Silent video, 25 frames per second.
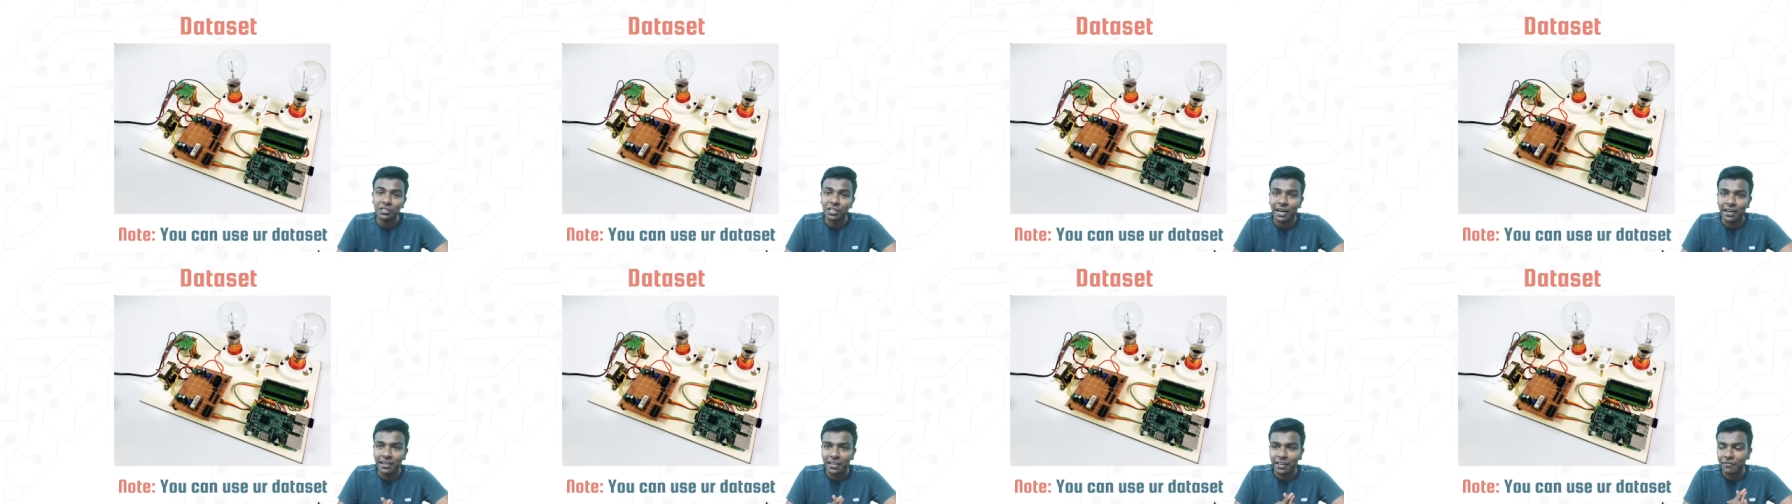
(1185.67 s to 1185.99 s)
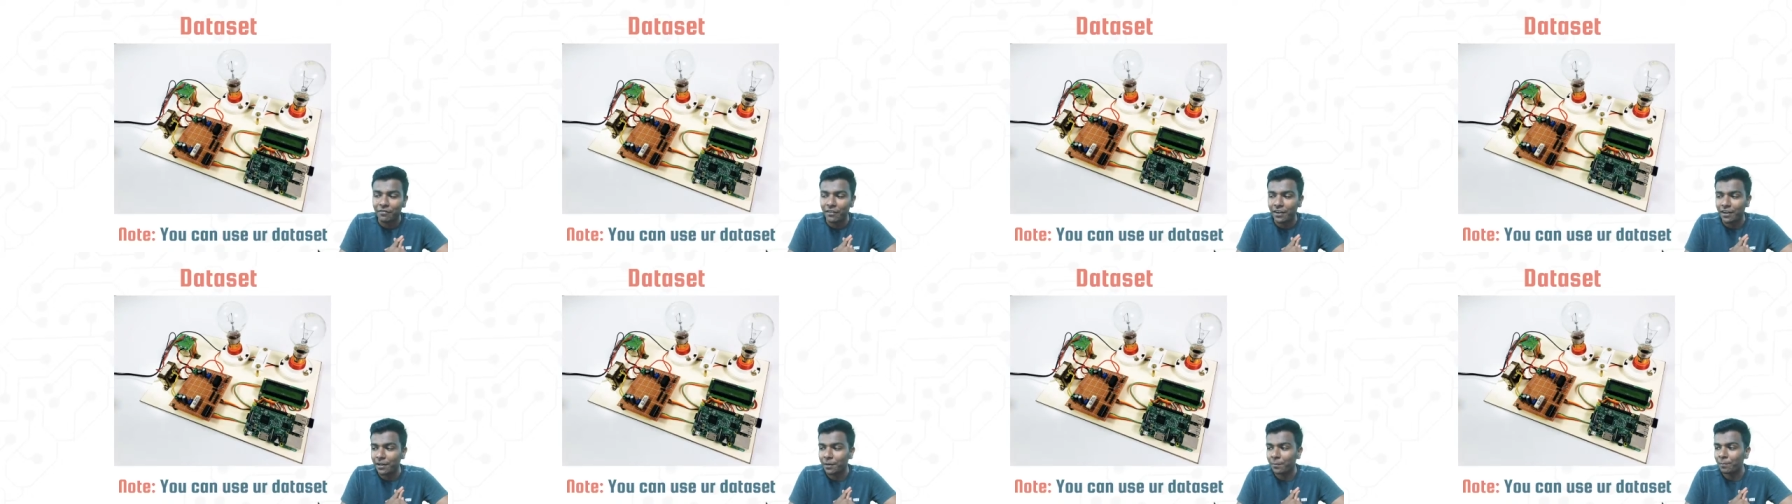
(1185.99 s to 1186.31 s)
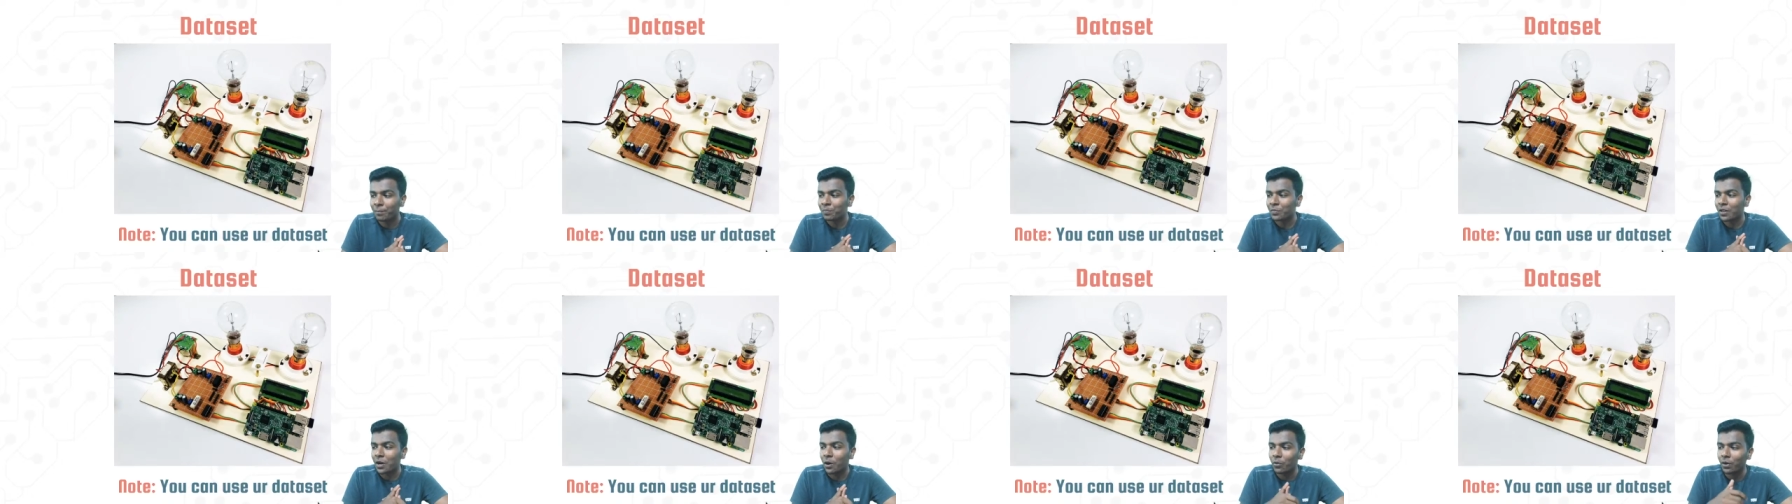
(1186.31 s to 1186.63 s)
rectifier.
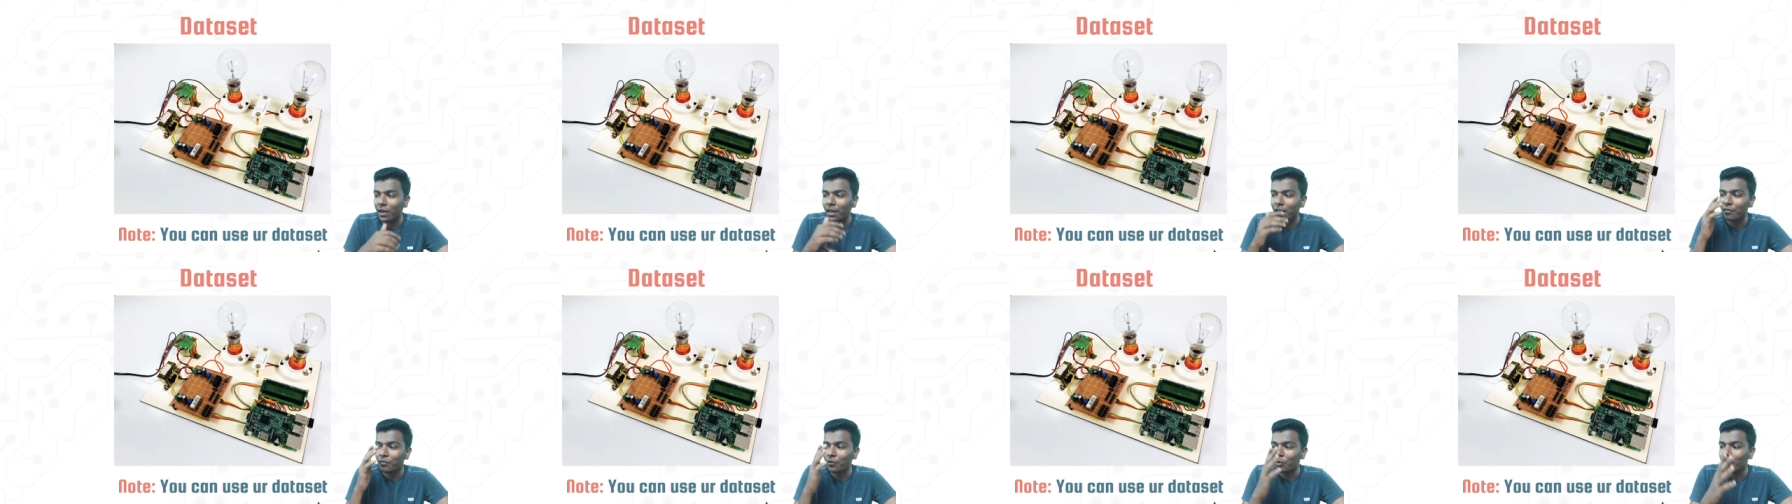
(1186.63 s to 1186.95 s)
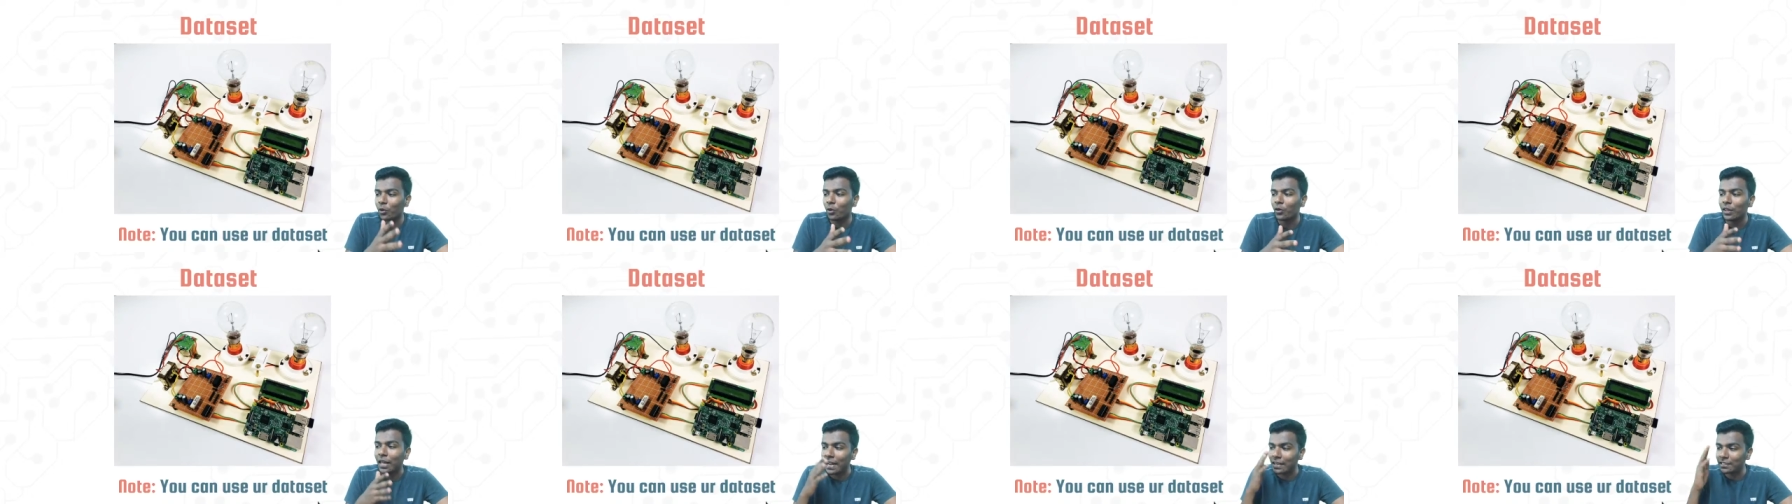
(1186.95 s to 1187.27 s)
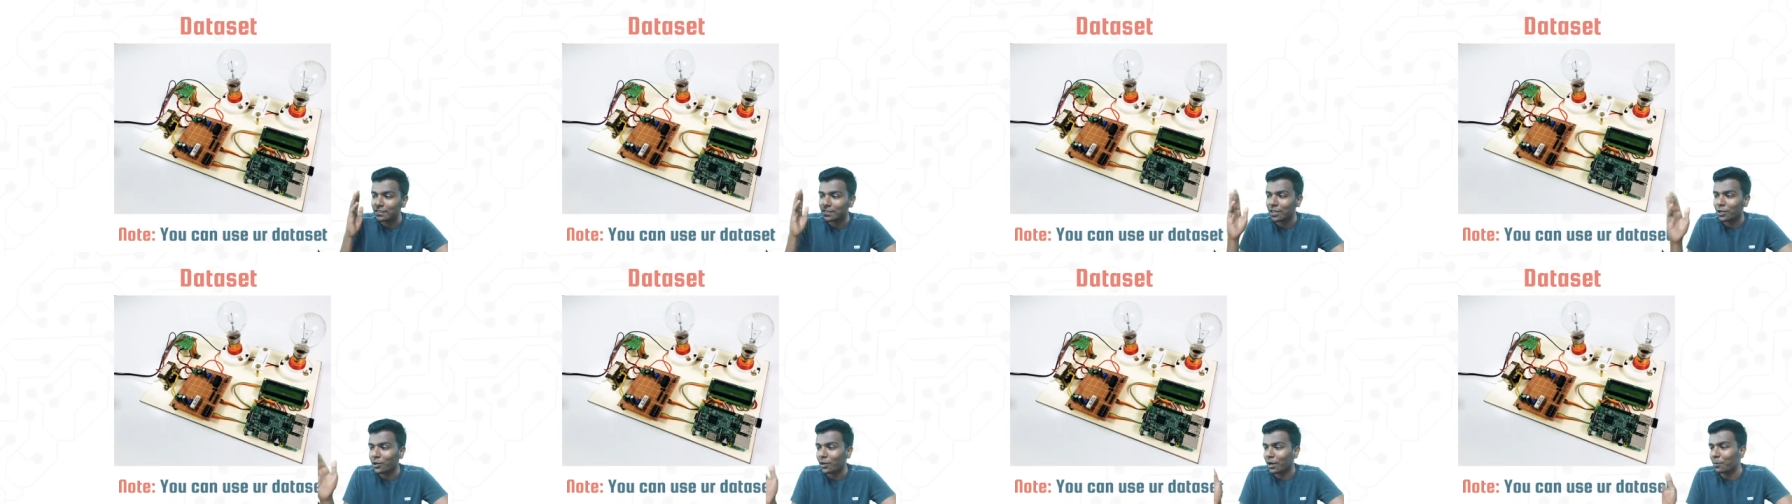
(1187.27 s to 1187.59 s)
Okay, if you know the
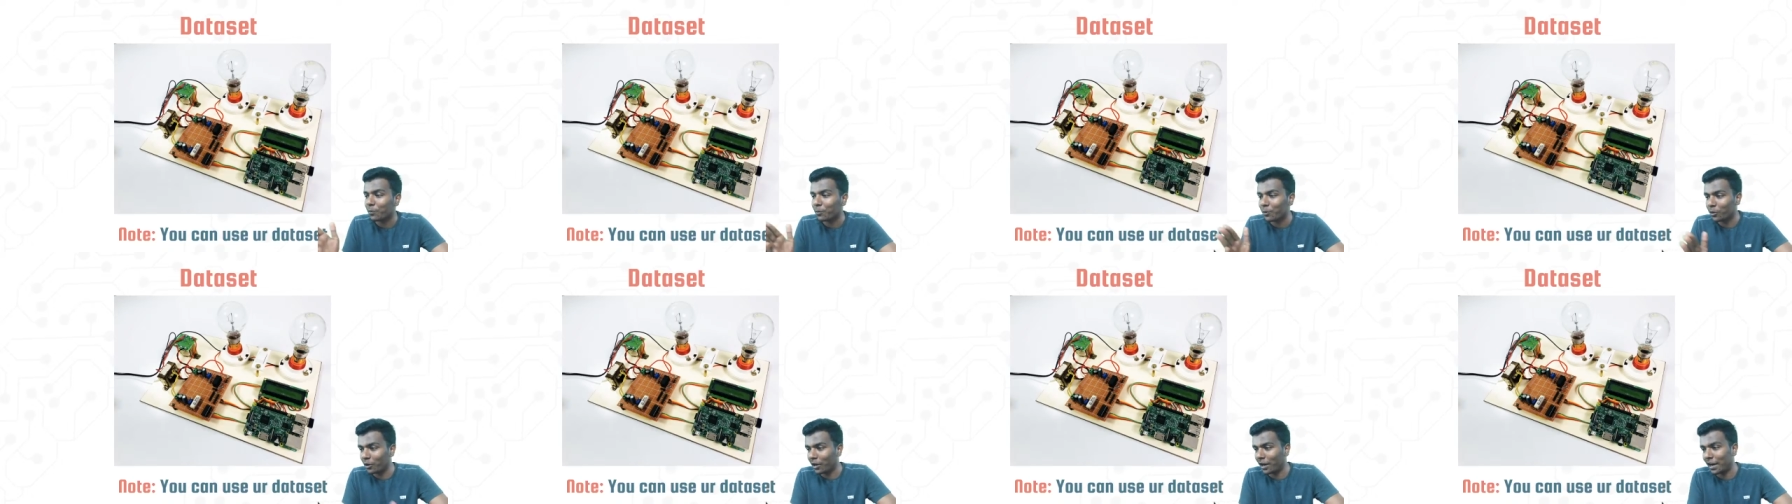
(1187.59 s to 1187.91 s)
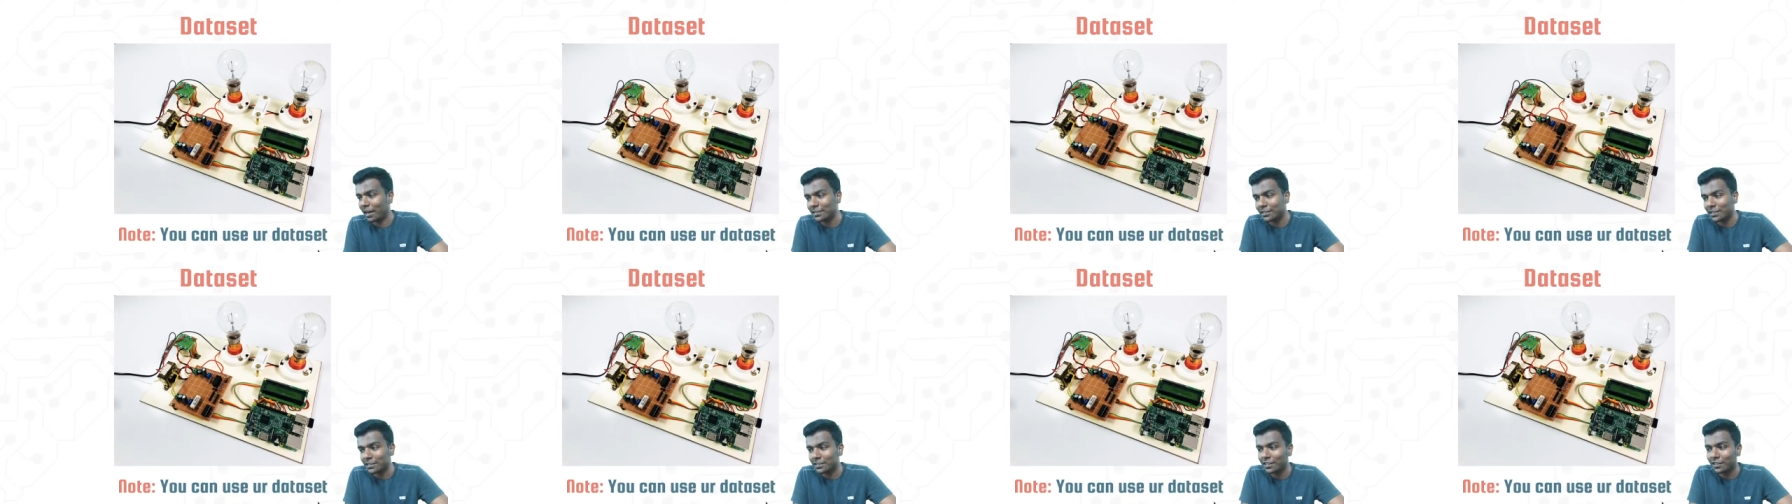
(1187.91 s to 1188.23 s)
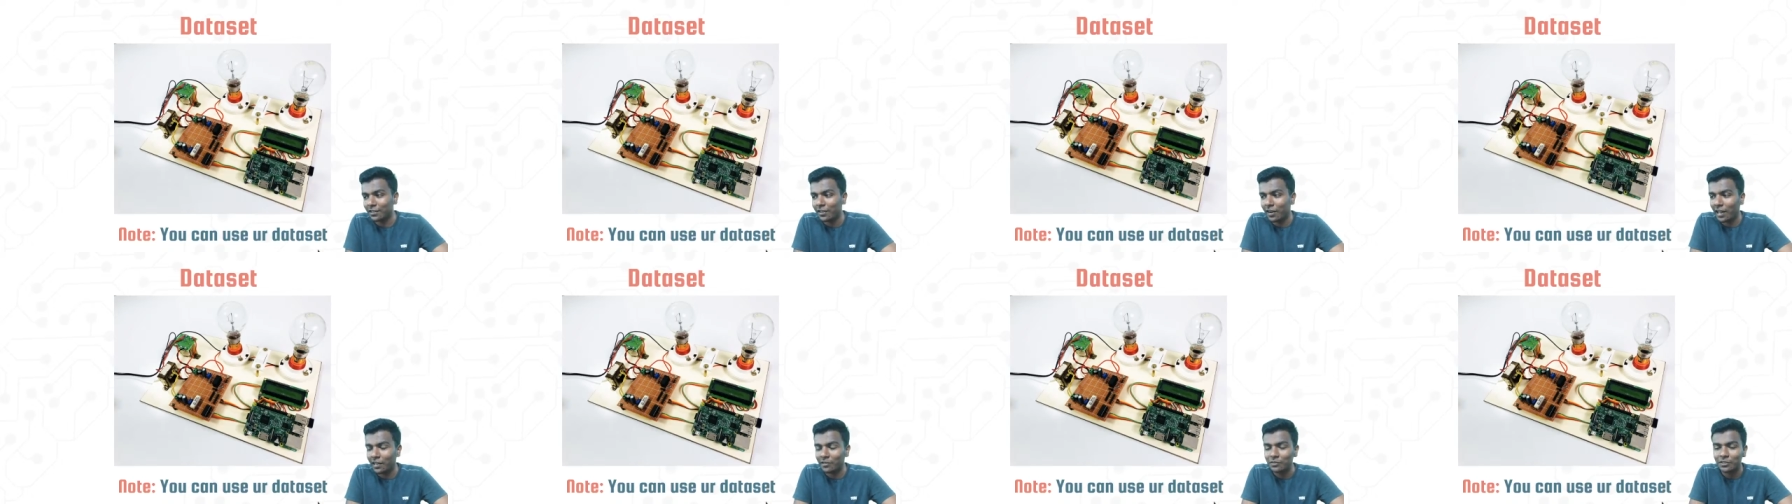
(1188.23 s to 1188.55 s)
answer, you can put your answers in
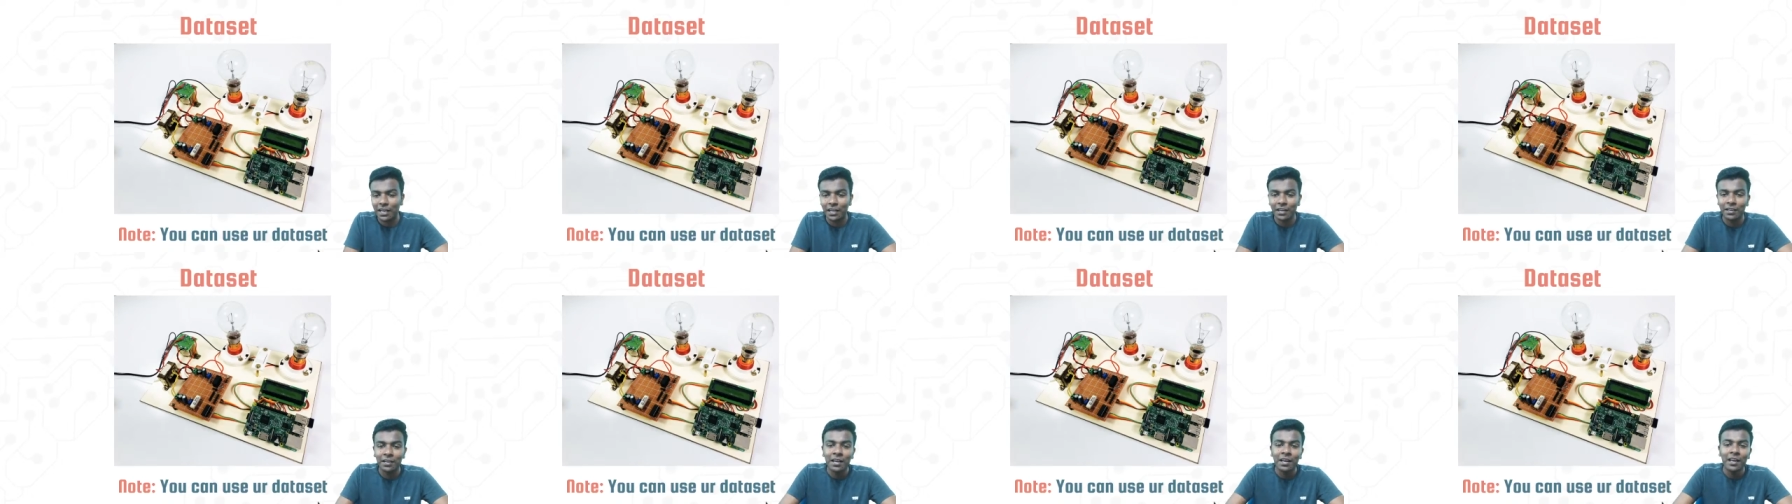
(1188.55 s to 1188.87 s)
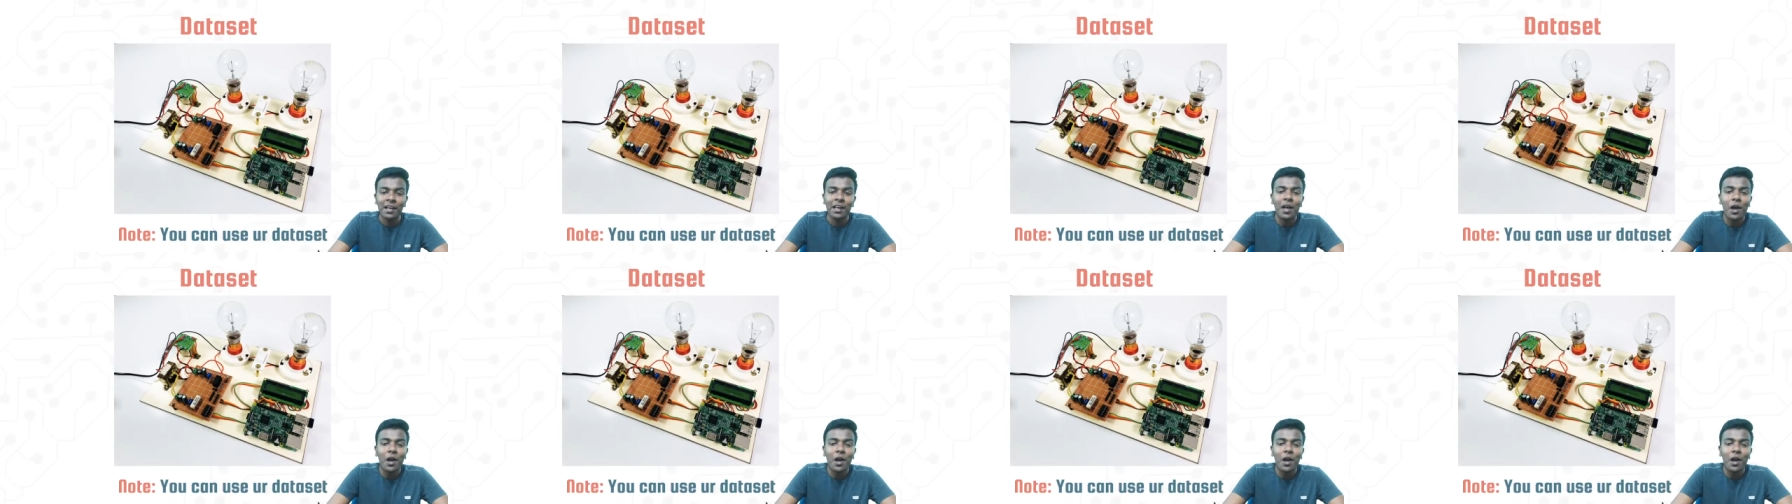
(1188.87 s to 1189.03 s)
the live chat.